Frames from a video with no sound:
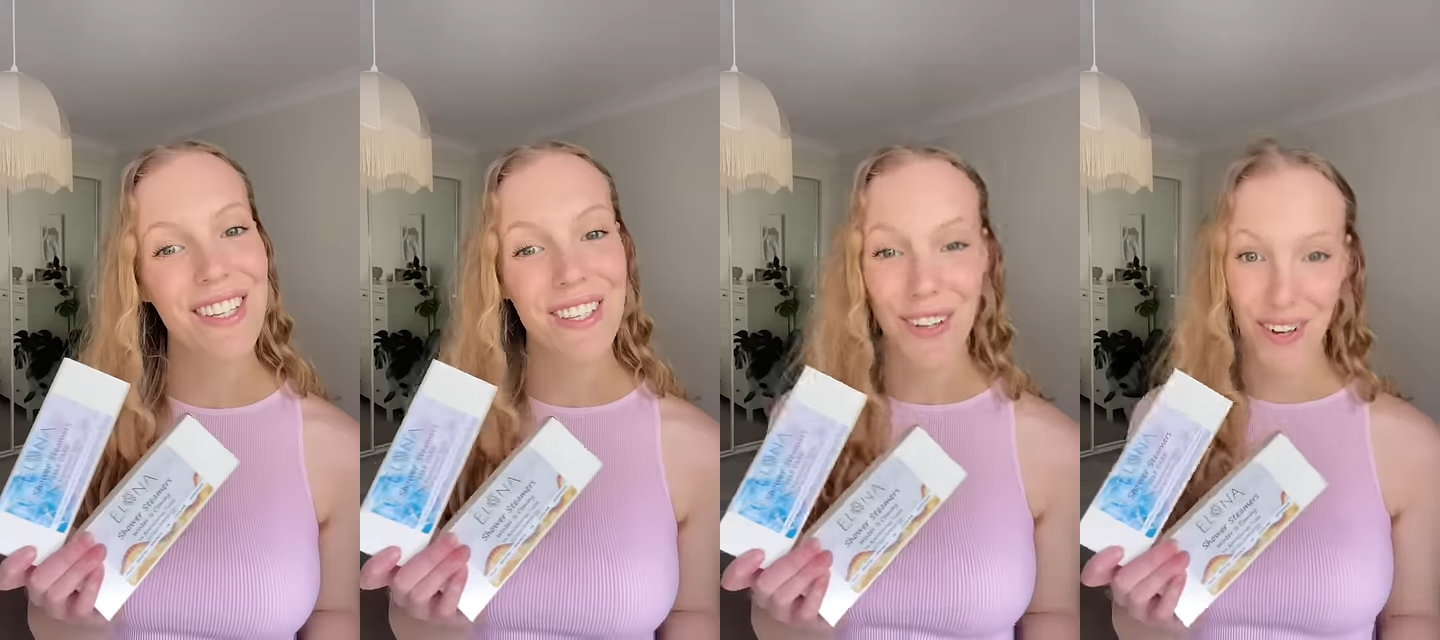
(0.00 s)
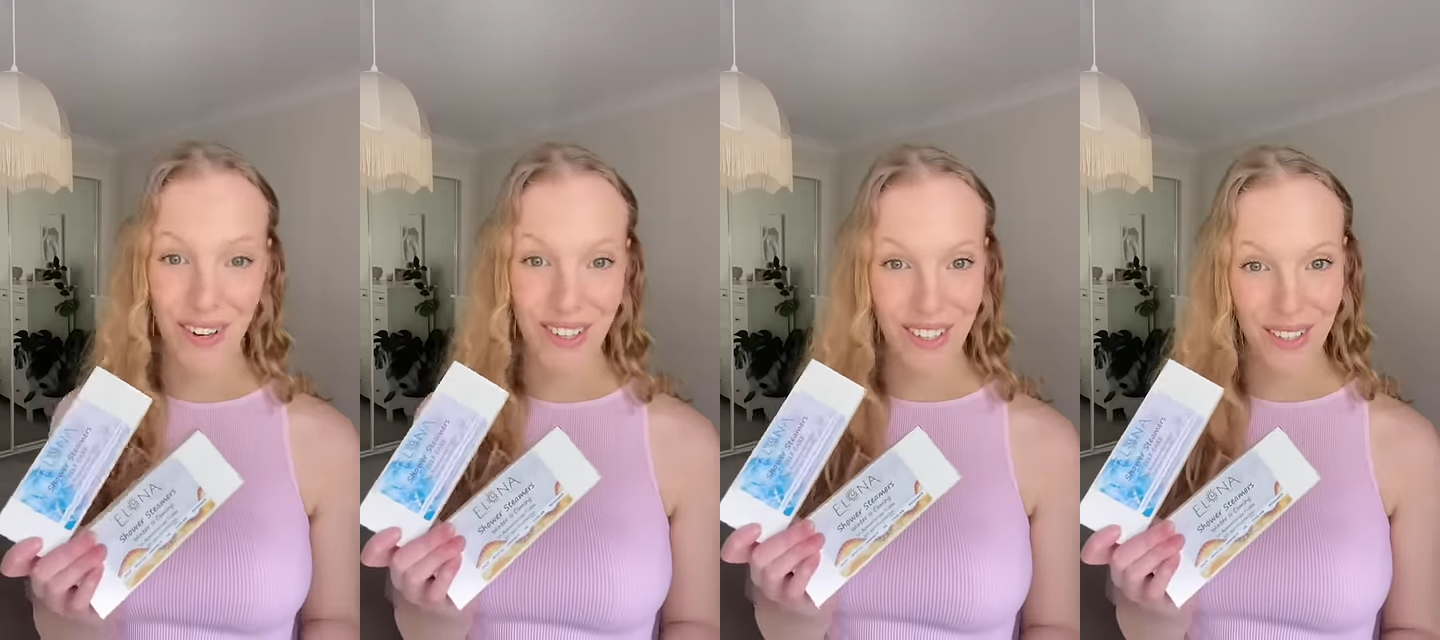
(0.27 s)

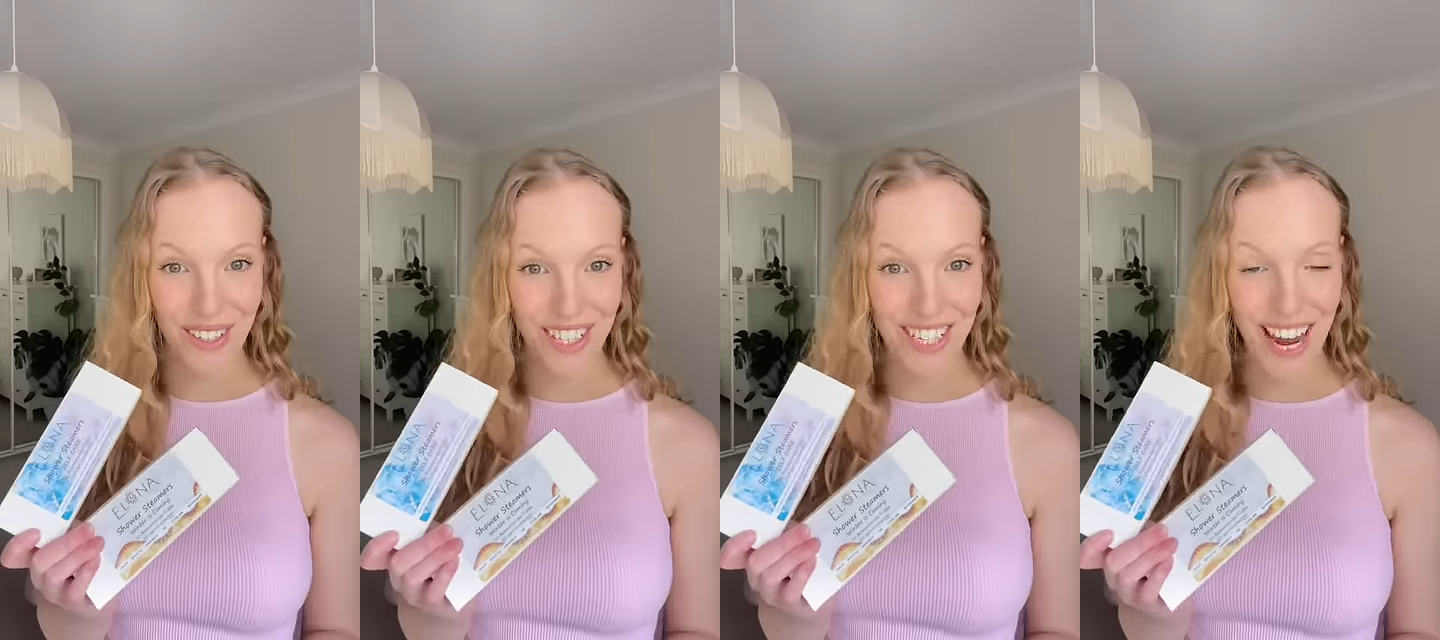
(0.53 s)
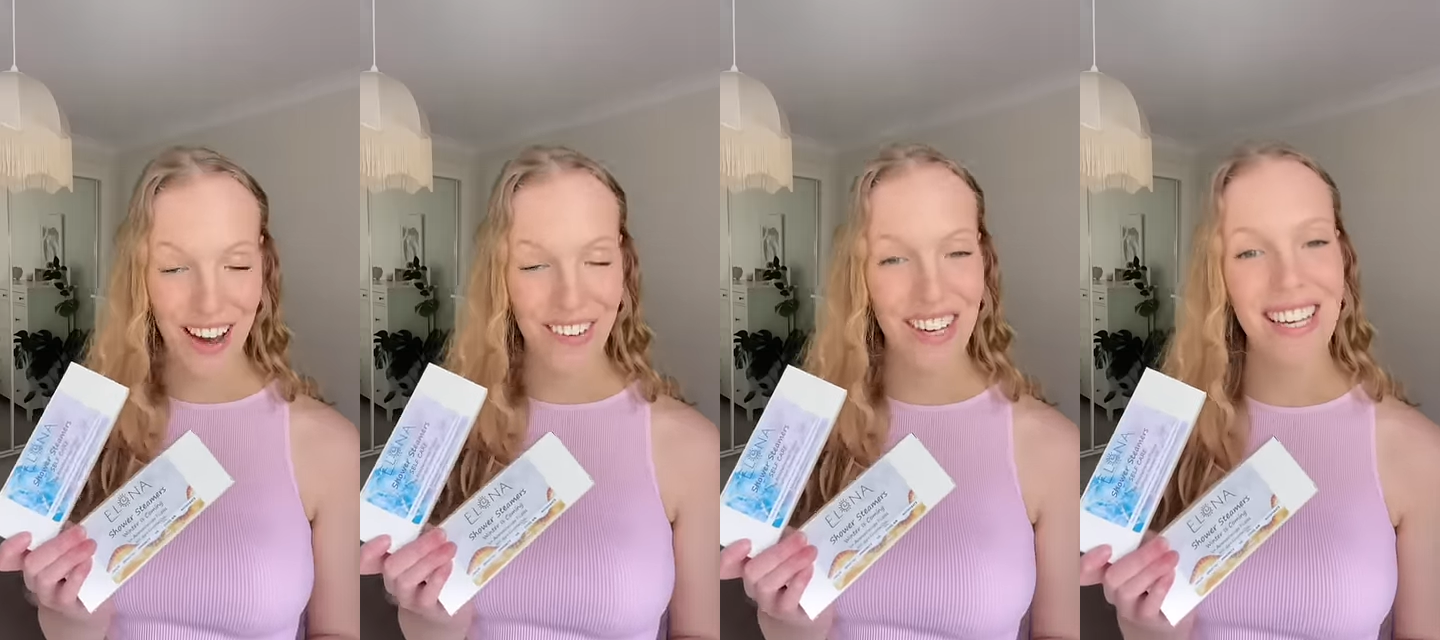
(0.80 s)
Turn your
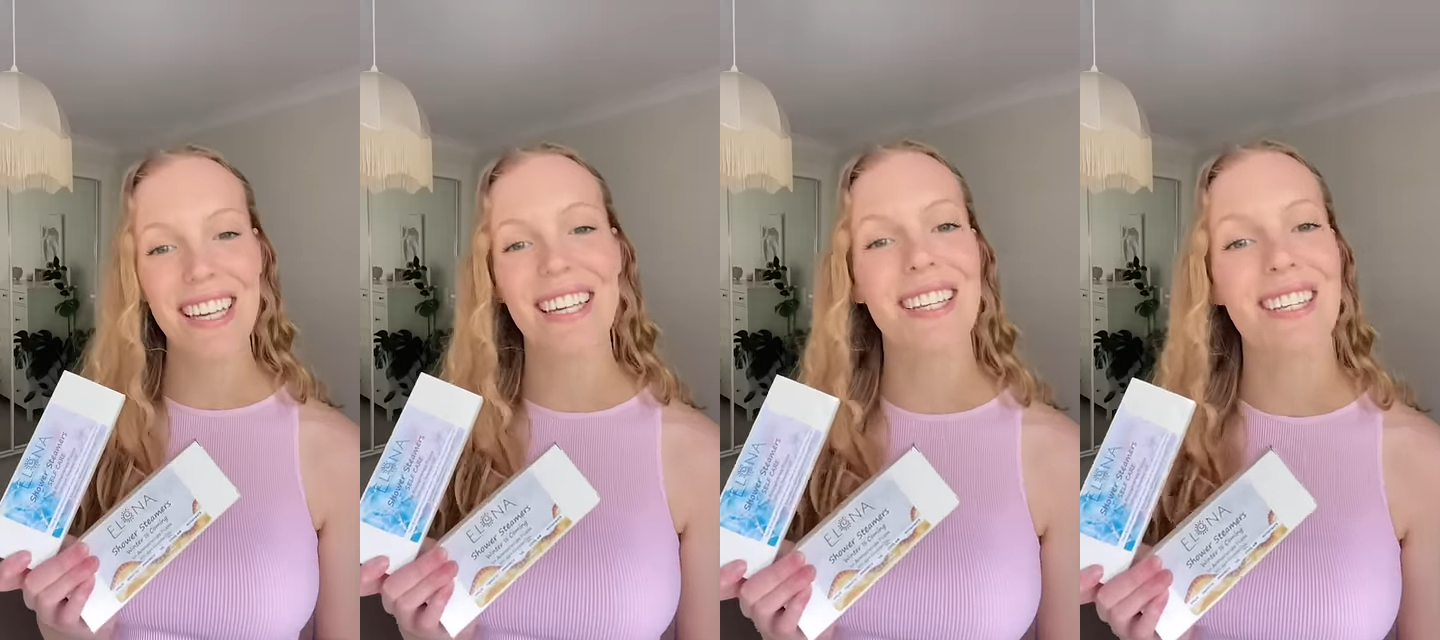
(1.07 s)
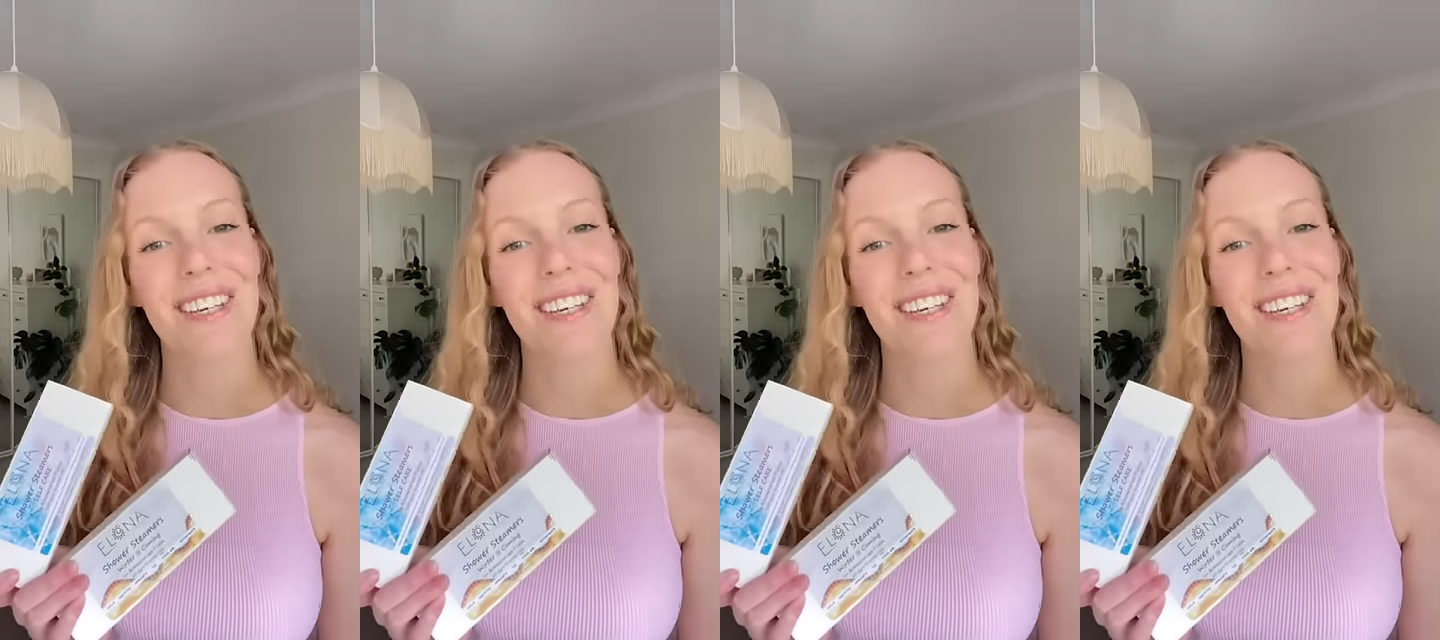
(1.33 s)
shower into